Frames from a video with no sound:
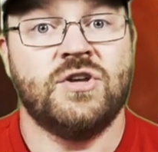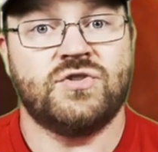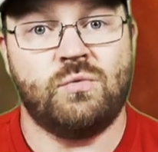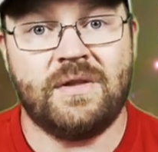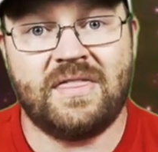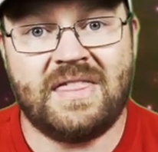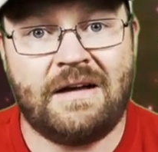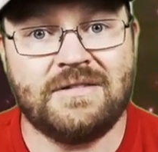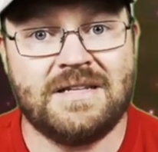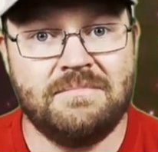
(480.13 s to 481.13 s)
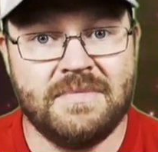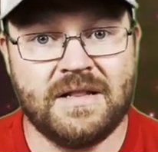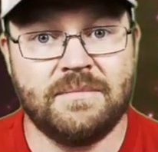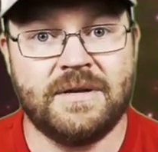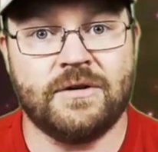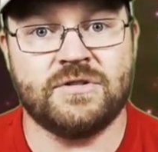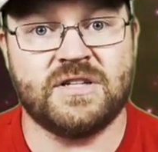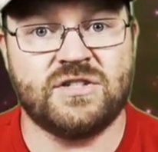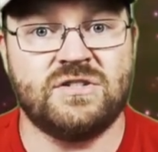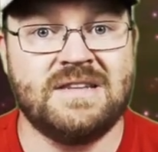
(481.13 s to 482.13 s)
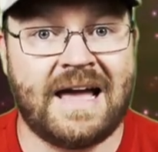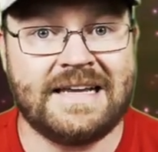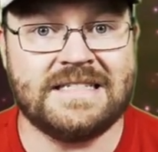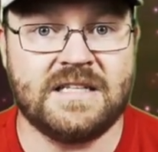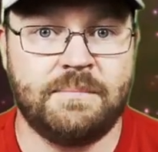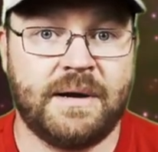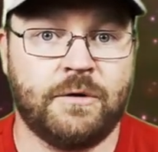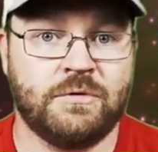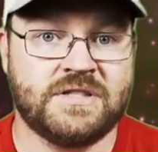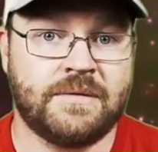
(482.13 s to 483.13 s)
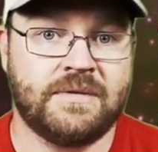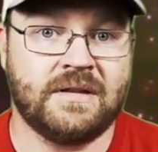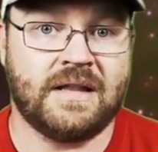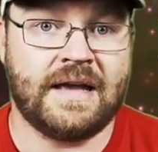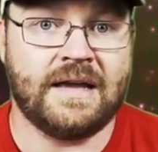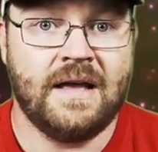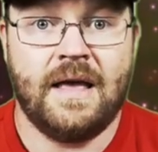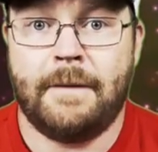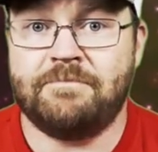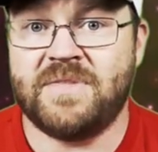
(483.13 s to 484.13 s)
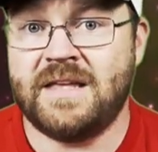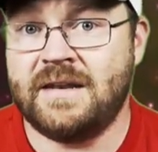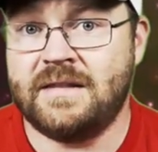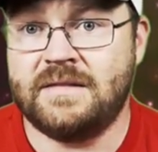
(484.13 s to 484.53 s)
So 1,000 millimeters is nicely paired with something like in